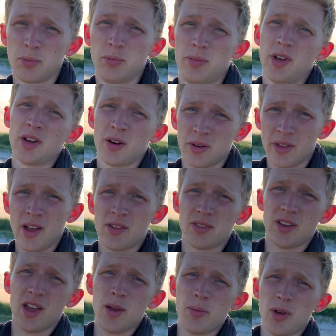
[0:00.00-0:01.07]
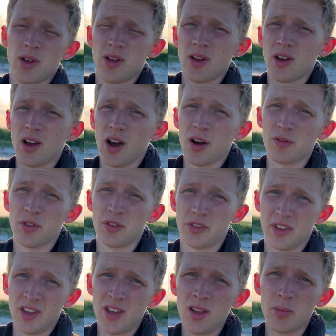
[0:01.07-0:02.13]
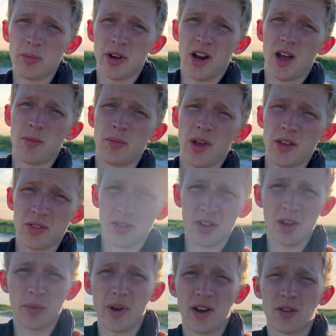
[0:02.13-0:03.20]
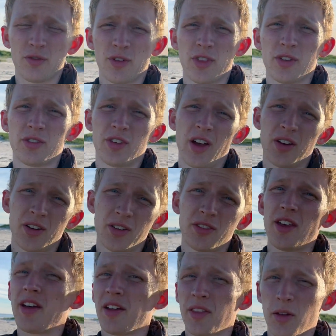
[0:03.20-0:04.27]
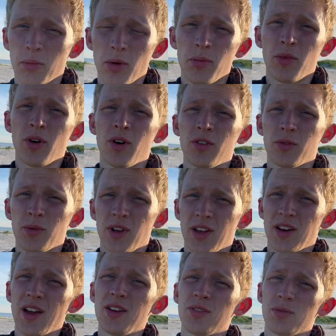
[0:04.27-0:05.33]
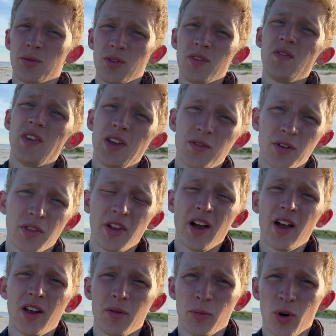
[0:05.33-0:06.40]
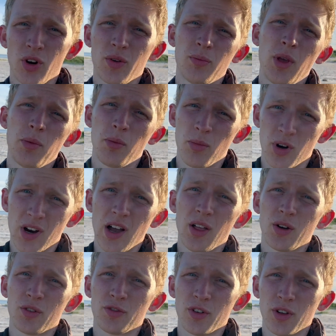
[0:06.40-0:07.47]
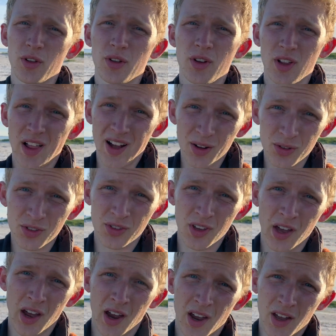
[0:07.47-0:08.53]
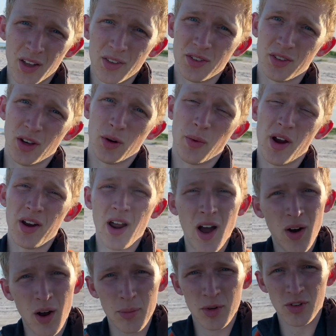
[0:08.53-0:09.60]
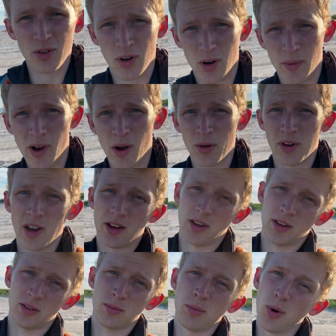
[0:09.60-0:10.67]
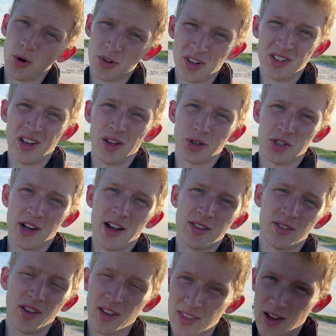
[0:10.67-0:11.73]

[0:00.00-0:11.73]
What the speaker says: bigger landscape of the sea, but I'm basically waiting for the sun to set a little bit more so we get nice even light, maybe more colorful clouds. So right now I'm just going around taking more detail shots like